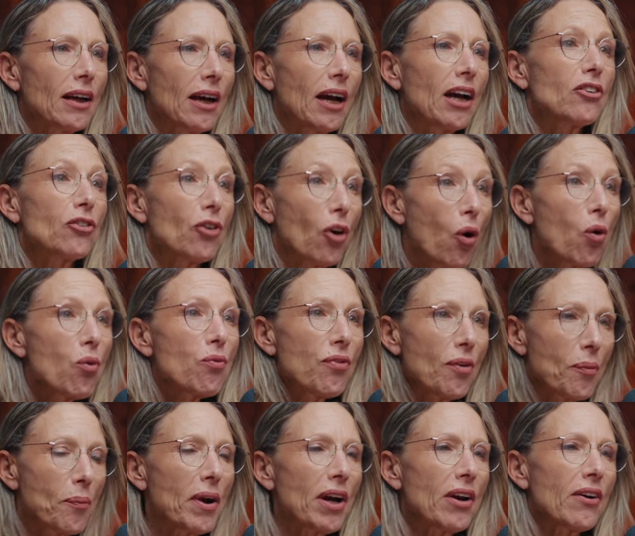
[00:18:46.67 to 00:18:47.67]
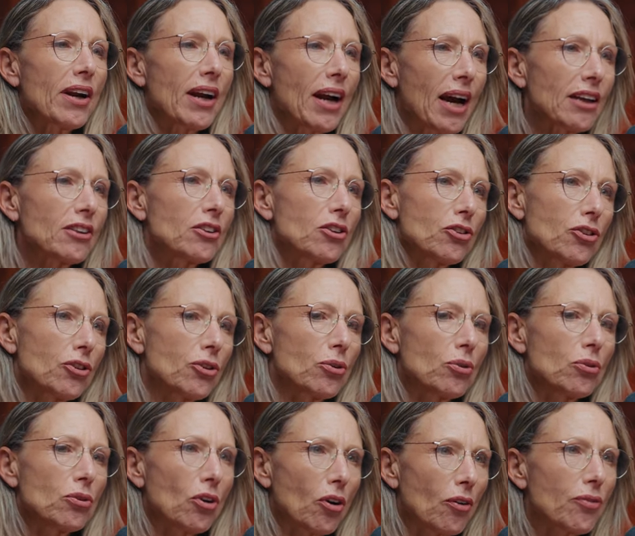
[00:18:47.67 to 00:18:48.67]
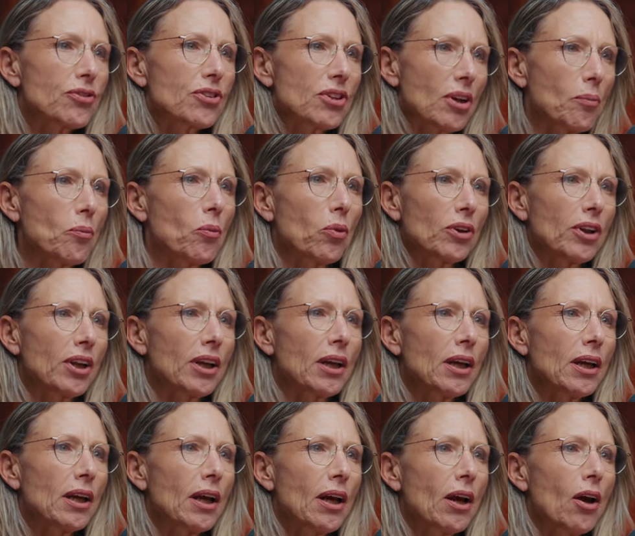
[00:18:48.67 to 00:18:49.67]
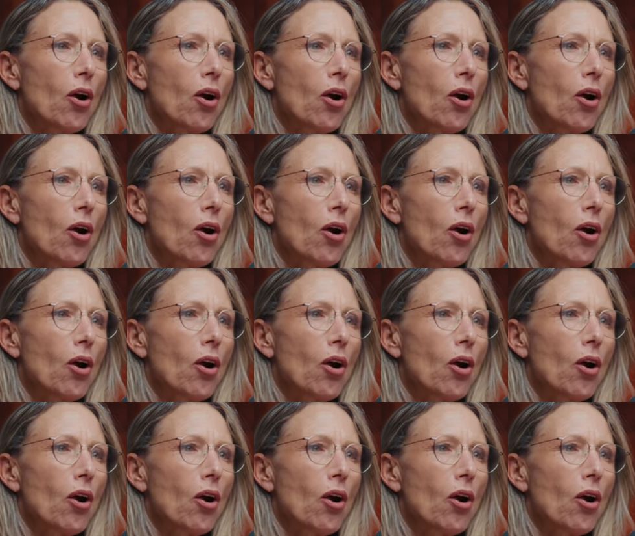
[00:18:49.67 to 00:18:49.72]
and overbearing attitude of somebody